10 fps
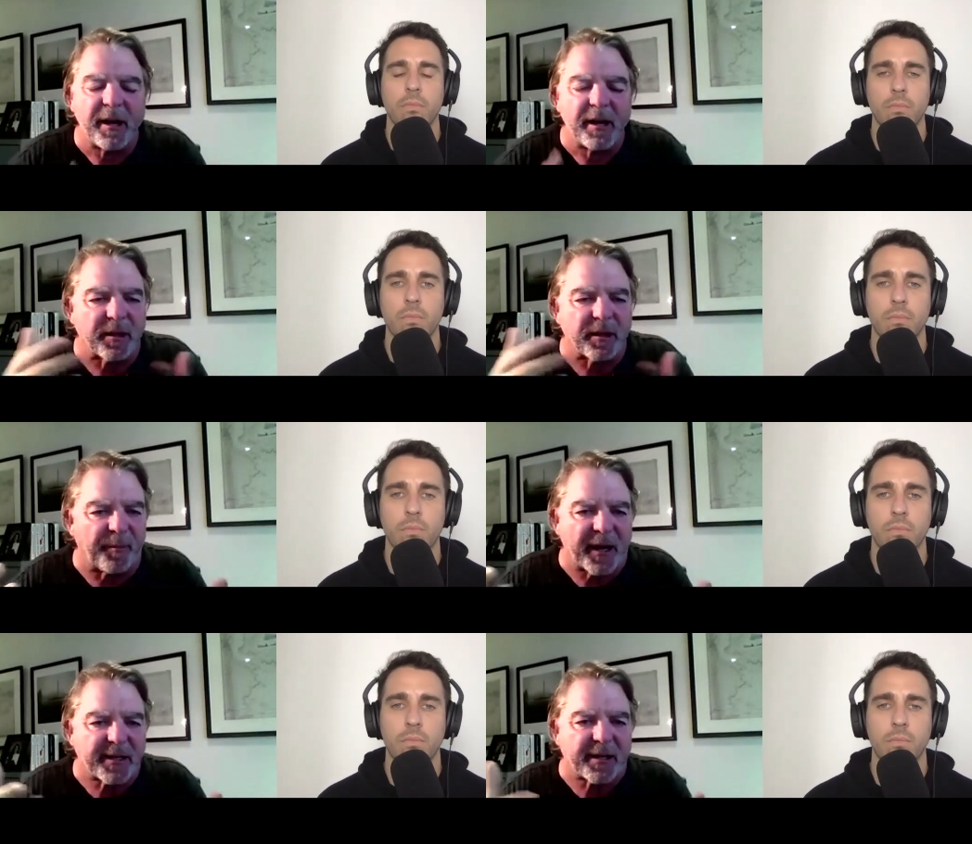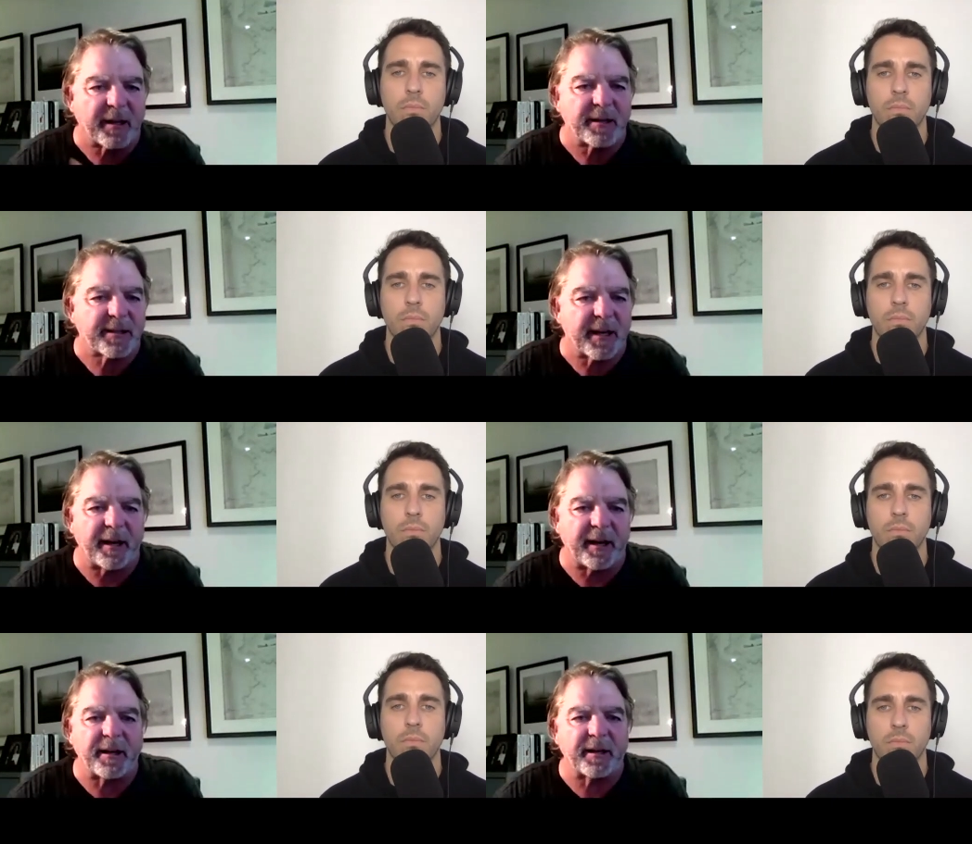Speaker 1: So the best I can say
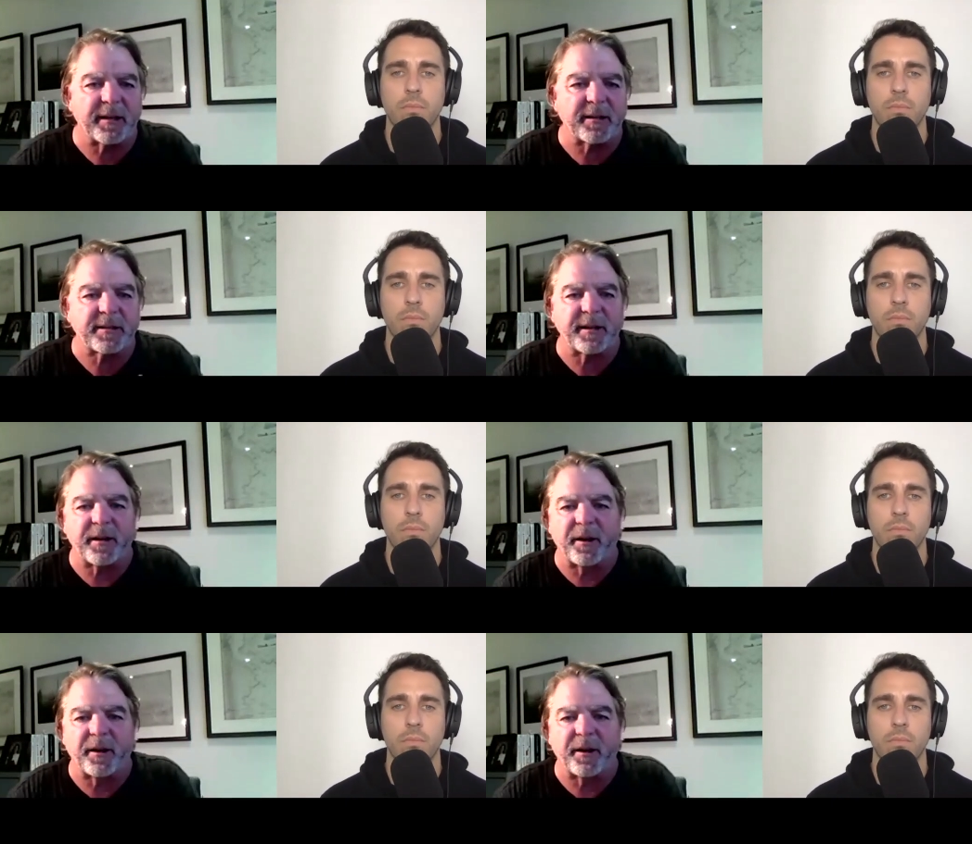is, it